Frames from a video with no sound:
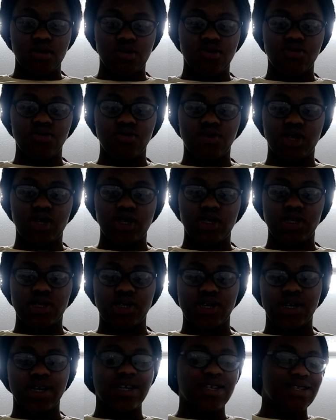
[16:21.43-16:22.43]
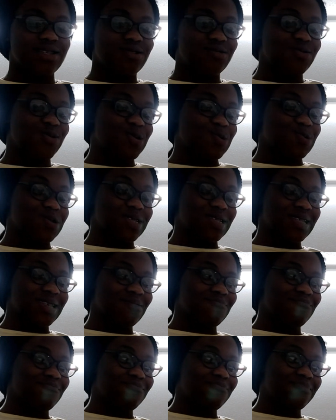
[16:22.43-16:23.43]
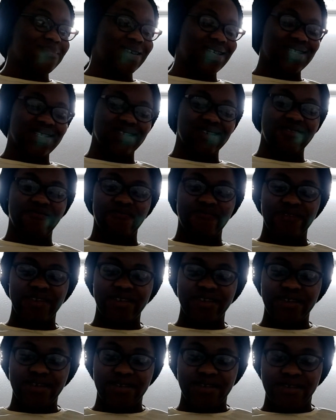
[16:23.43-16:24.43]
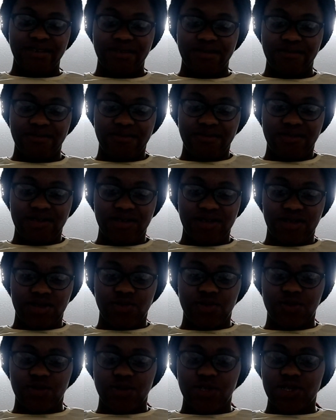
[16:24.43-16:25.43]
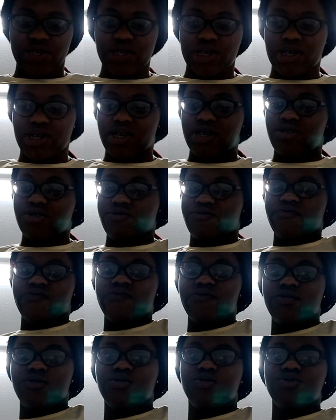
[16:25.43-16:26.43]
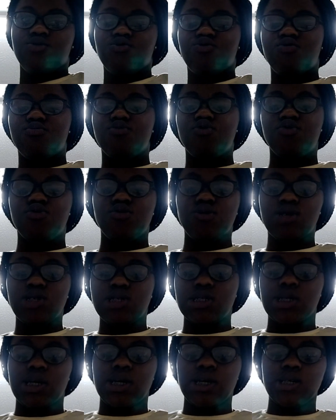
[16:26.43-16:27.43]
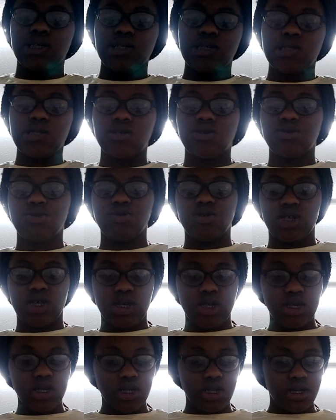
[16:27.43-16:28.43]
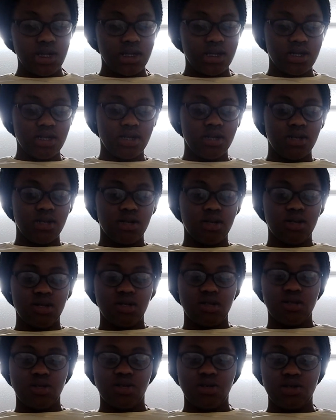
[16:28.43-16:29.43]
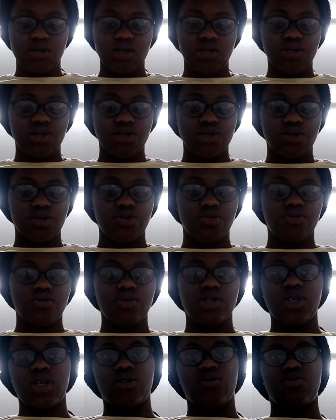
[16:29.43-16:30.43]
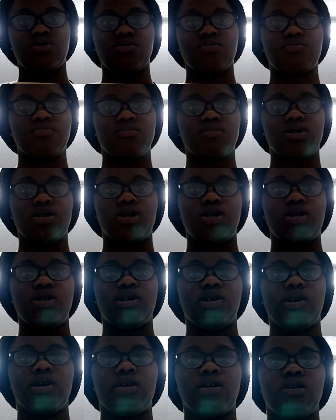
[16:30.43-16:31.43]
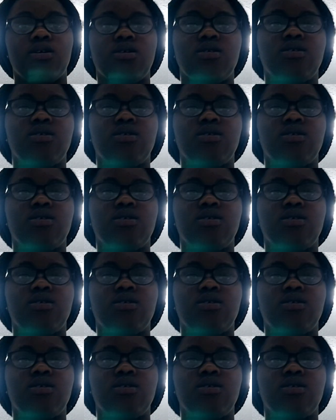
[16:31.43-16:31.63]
cookie size. Those ones are massive. These ones are kind of normal sized cookies. Just need to cool down and like